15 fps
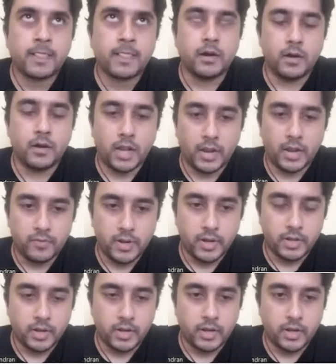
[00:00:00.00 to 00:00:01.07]
live
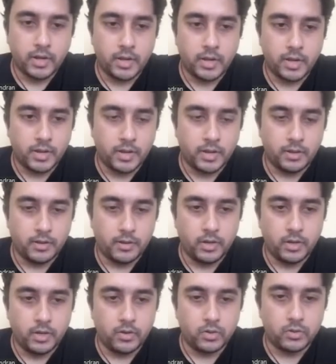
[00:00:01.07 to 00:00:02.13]
data, and
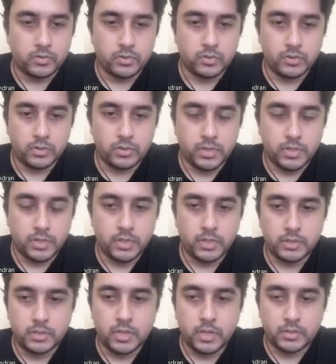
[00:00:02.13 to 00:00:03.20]
also
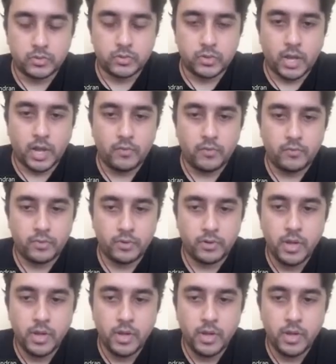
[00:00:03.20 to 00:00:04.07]
they should have